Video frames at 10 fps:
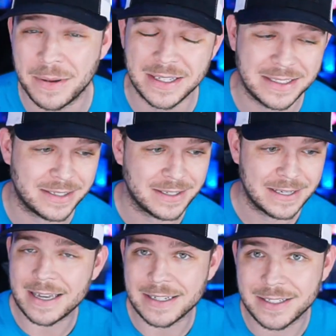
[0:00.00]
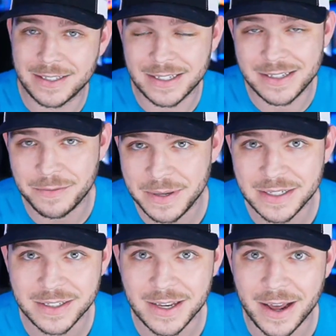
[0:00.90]
to me,
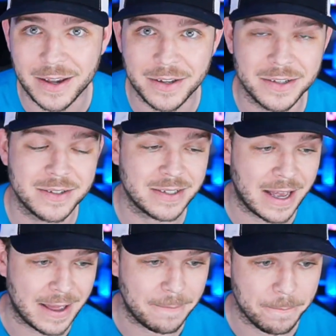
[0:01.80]
it's not a good sign.